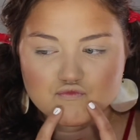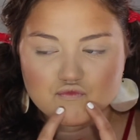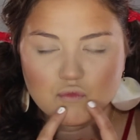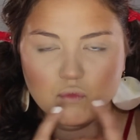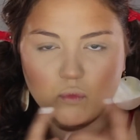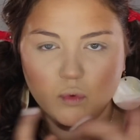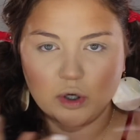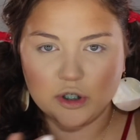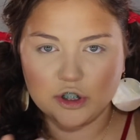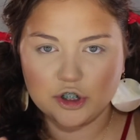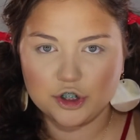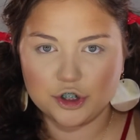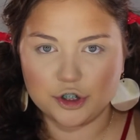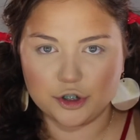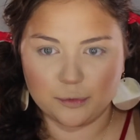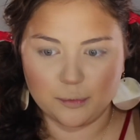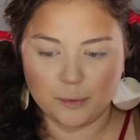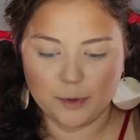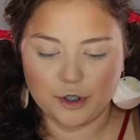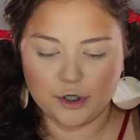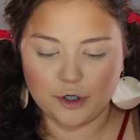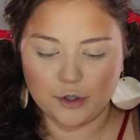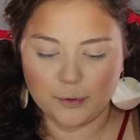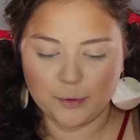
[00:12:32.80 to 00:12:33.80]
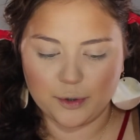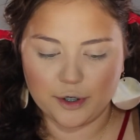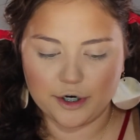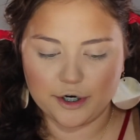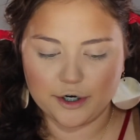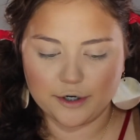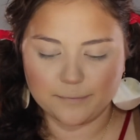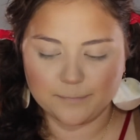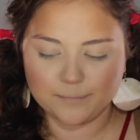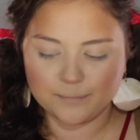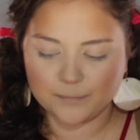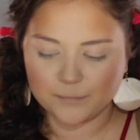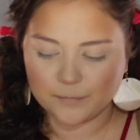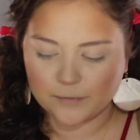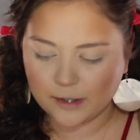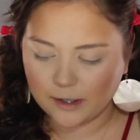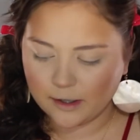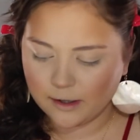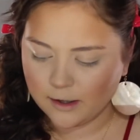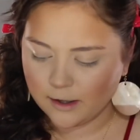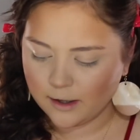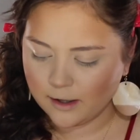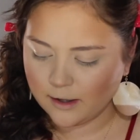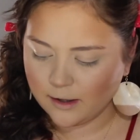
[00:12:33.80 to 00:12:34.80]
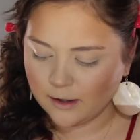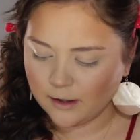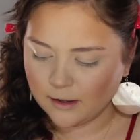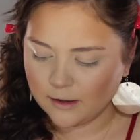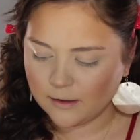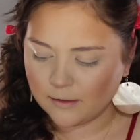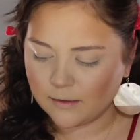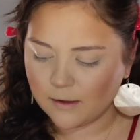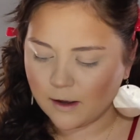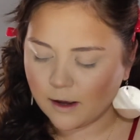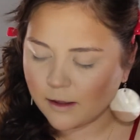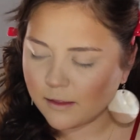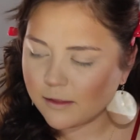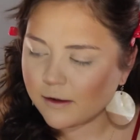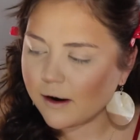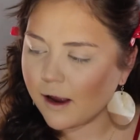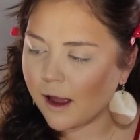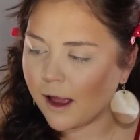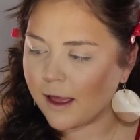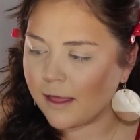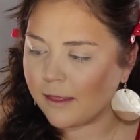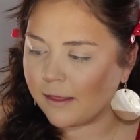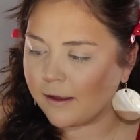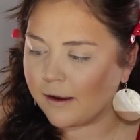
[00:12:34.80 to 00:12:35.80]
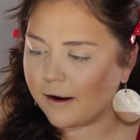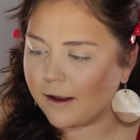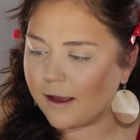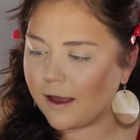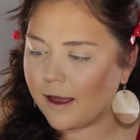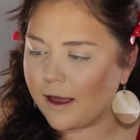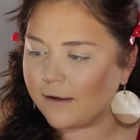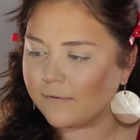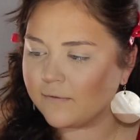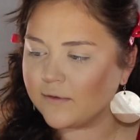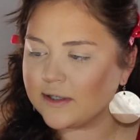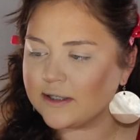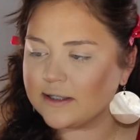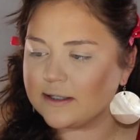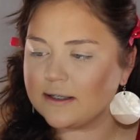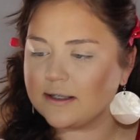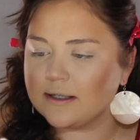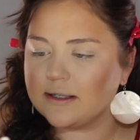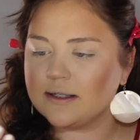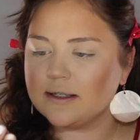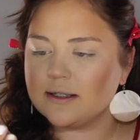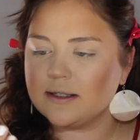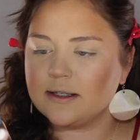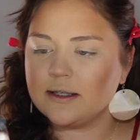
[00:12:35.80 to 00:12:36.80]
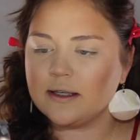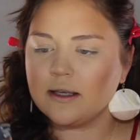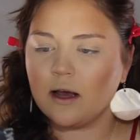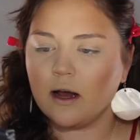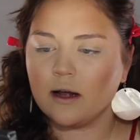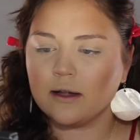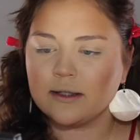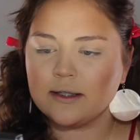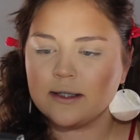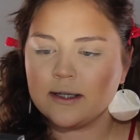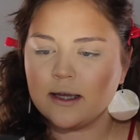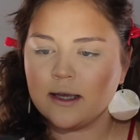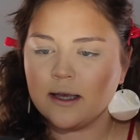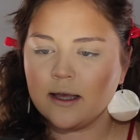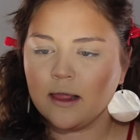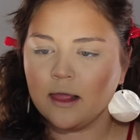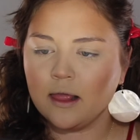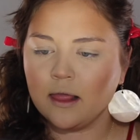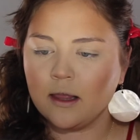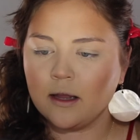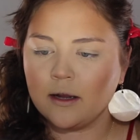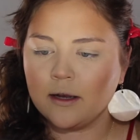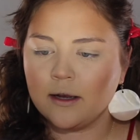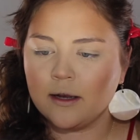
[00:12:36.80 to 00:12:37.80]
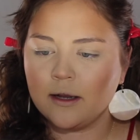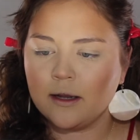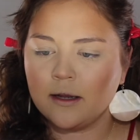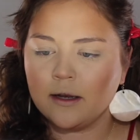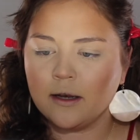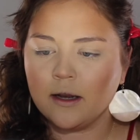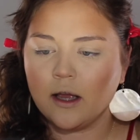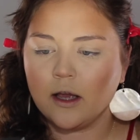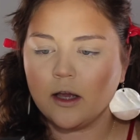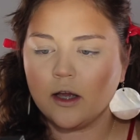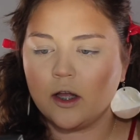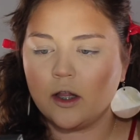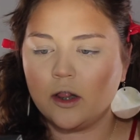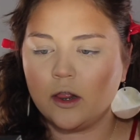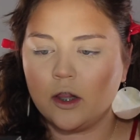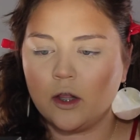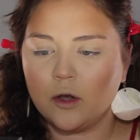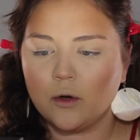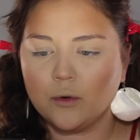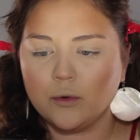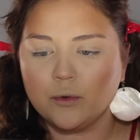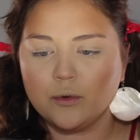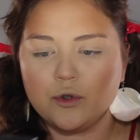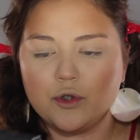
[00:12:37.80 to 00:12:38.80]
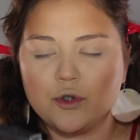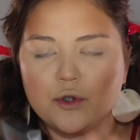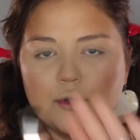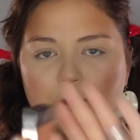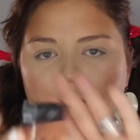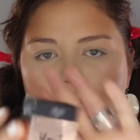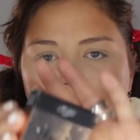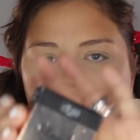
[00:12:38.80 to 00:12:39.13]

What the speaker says: what should I do? The other highlight I have is this Ciate London Glow 2